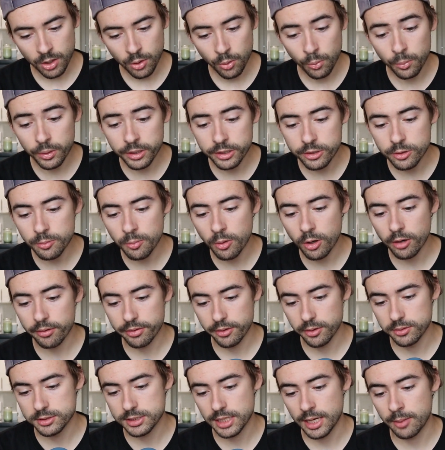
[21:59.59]
We're going to do more of
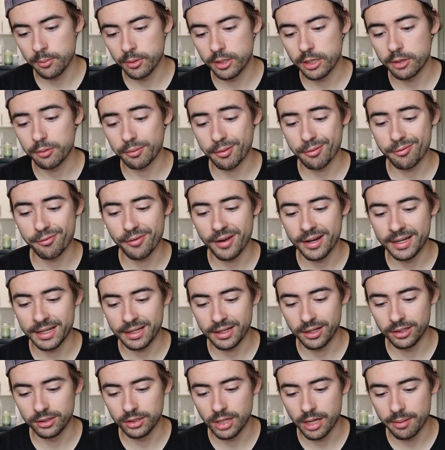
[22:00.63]
those, and we're going to refine it
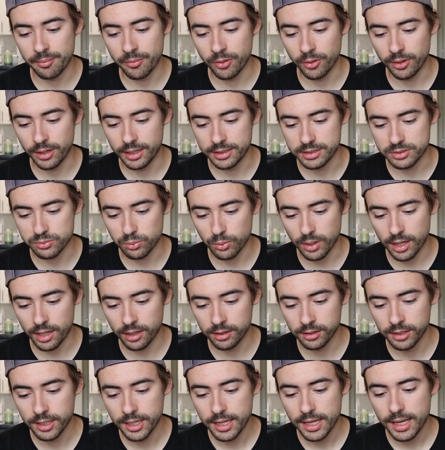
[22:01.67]
a lot more as
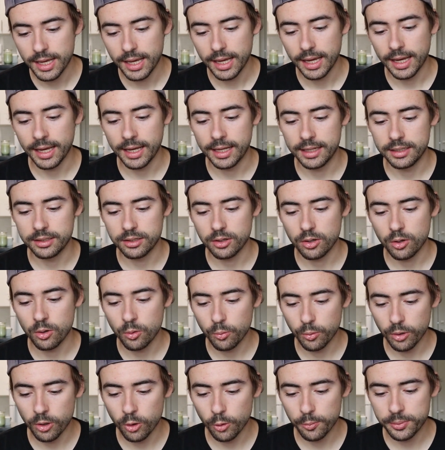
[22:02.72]
well. And
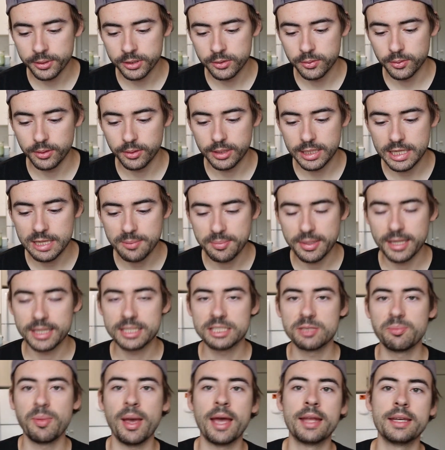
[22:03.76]
we're hoping keep
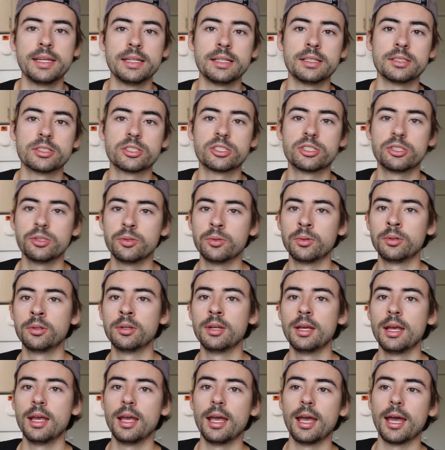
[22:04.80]
expanding soon.
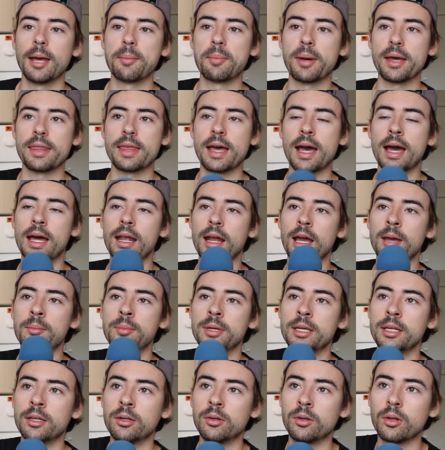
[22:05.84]
And by that, I
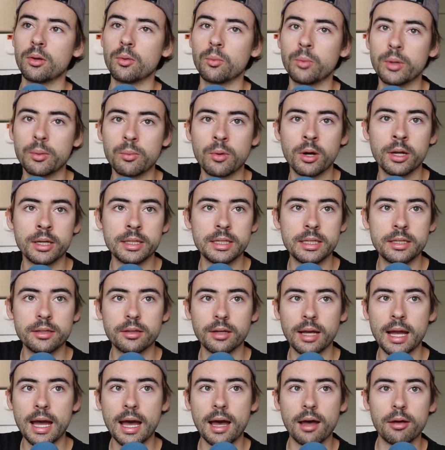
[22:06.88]
mean we want to
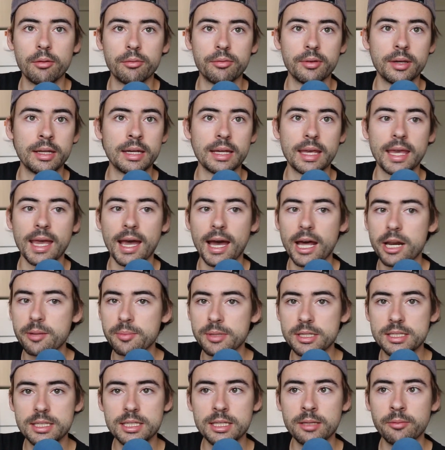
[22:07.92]
either have an
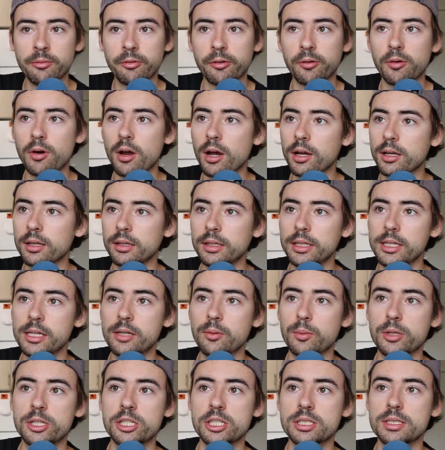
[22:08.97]
academy team for Rocket League,
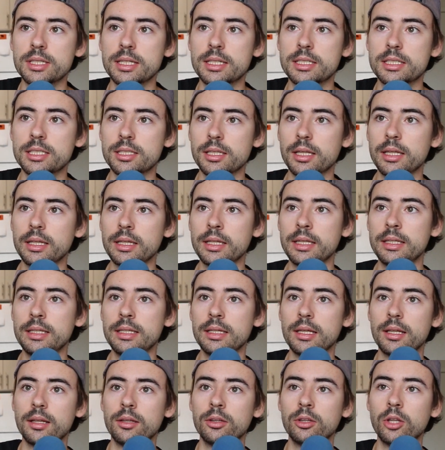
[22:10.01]
which is like
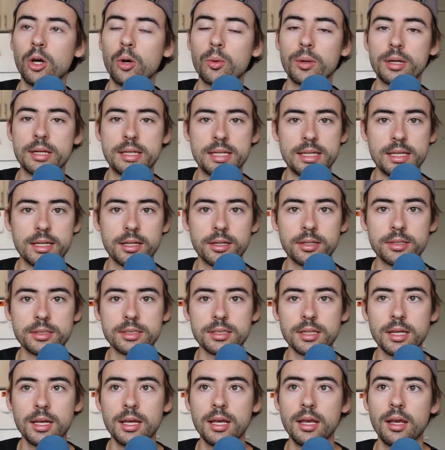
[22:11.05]
slightly lower
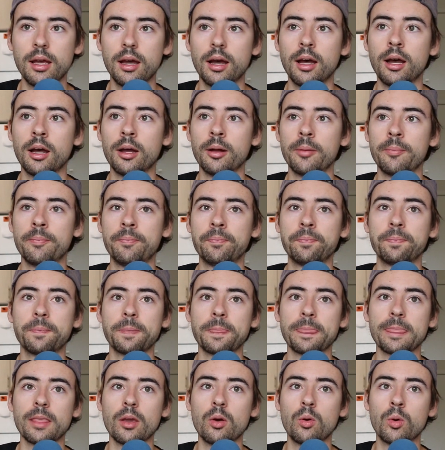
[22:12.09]
tiers, or
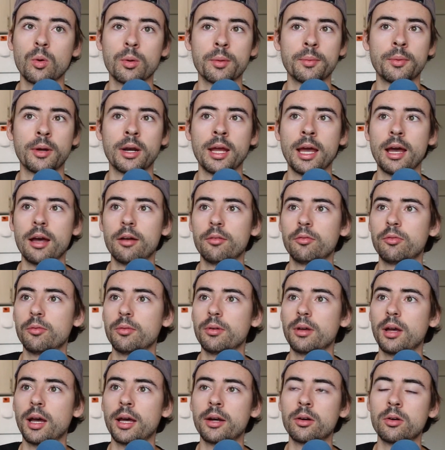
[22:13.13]
we want to have,
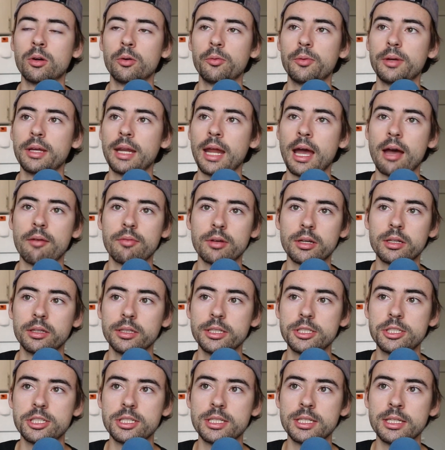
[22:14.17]
I don't know if we could have a
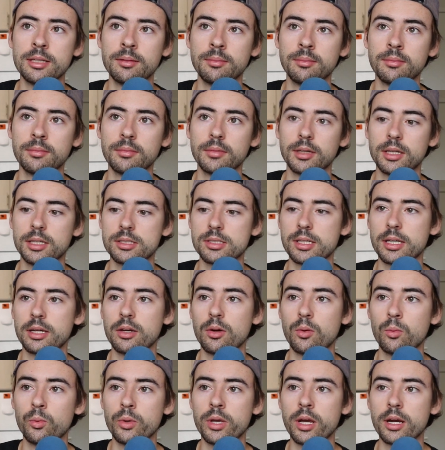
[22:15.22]
collegiate team because like
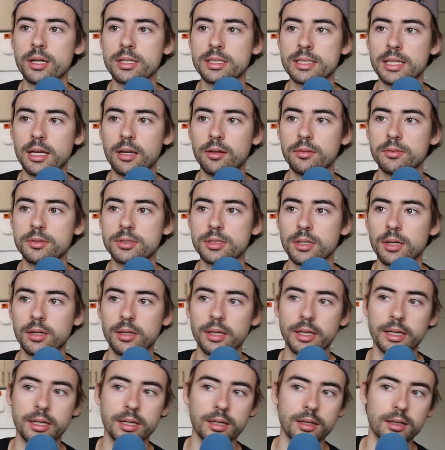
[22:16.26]
we ourselves are
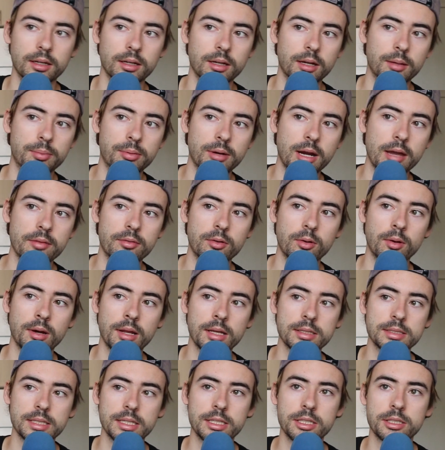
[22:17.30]
like a private
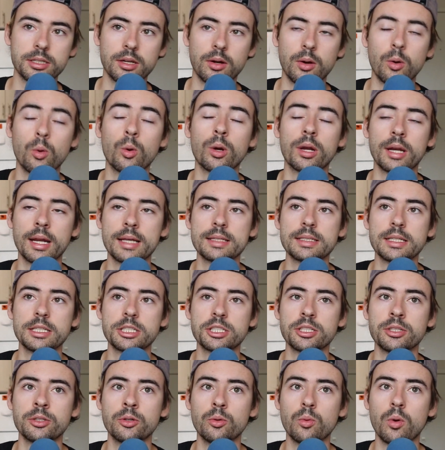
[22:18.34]

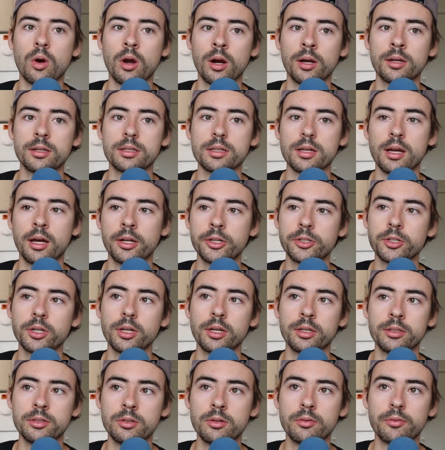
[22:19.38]
organization who aren't under
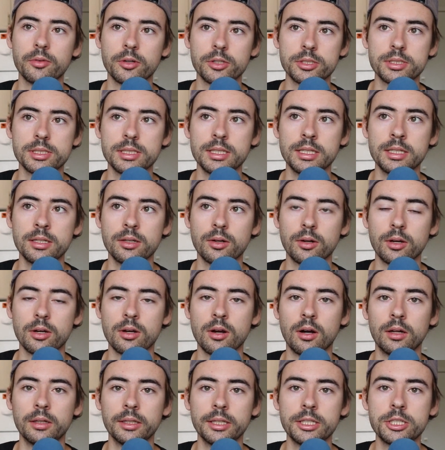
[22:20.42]
a university or a
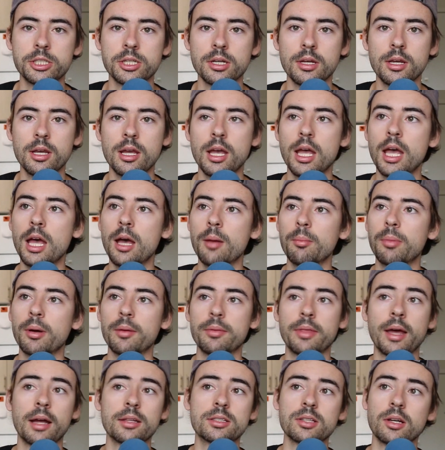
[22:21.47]
college.
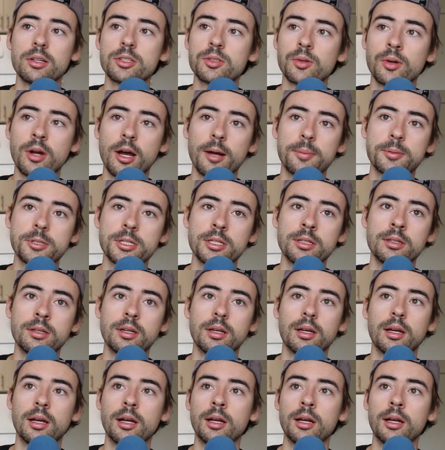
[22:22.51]
But that's also an option.